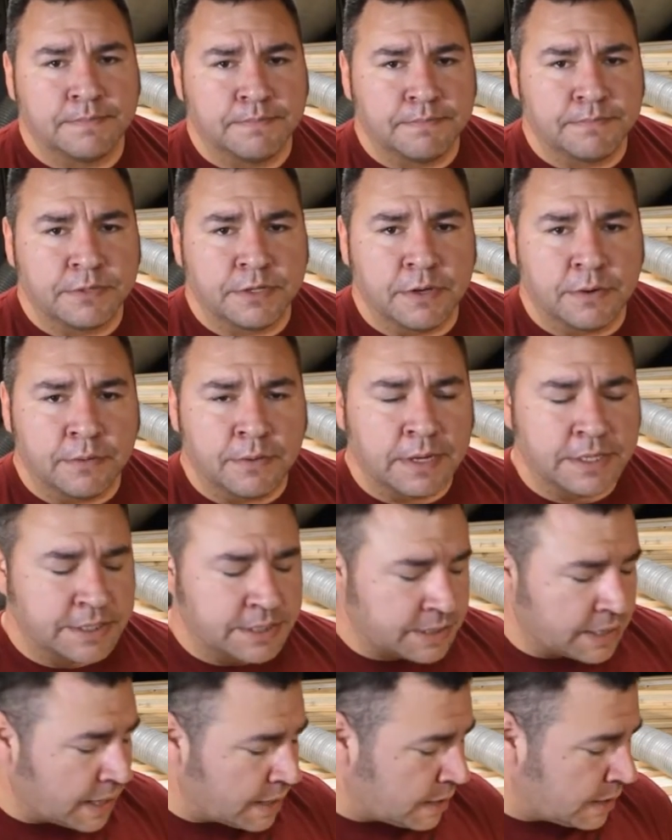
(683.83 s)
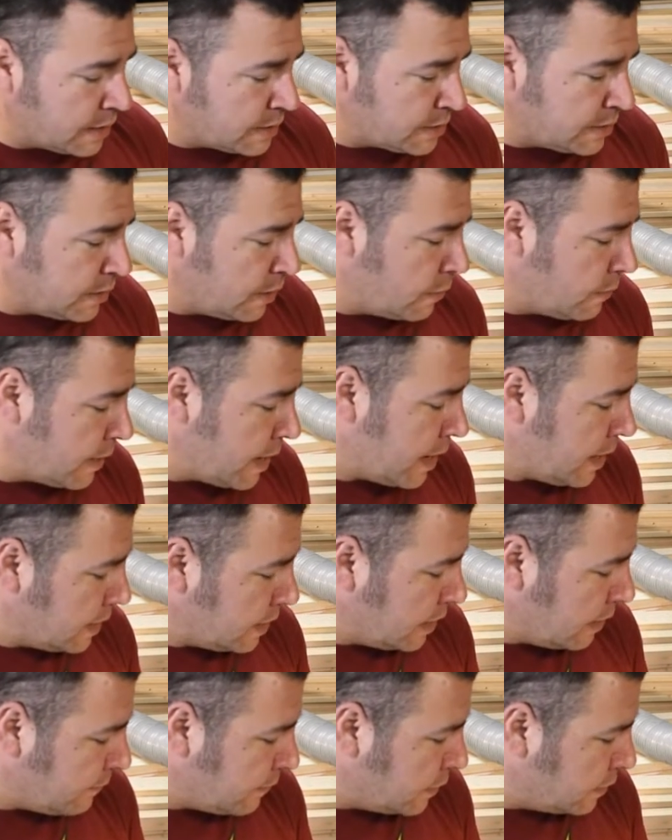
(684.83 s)
So I just got to let you know that
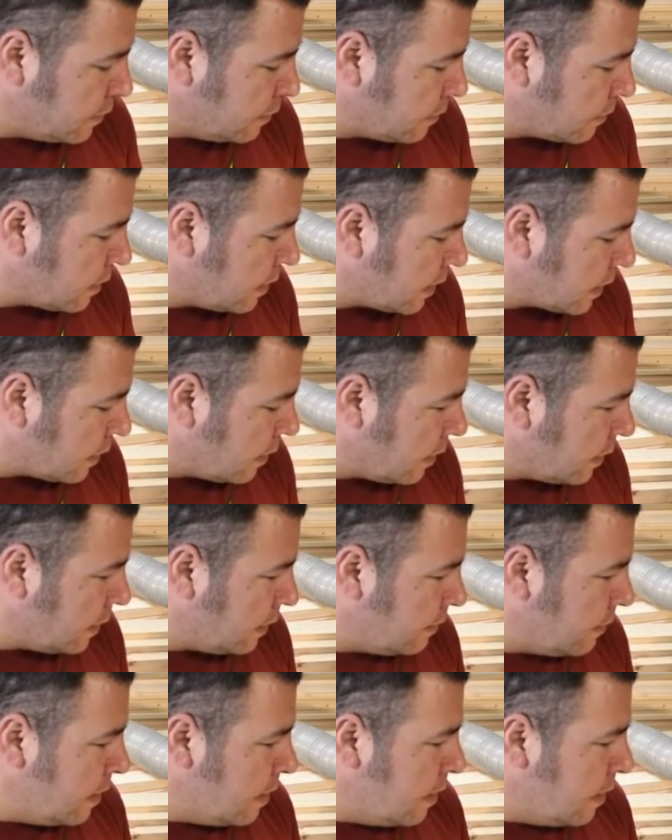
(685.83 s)
if you do click on it.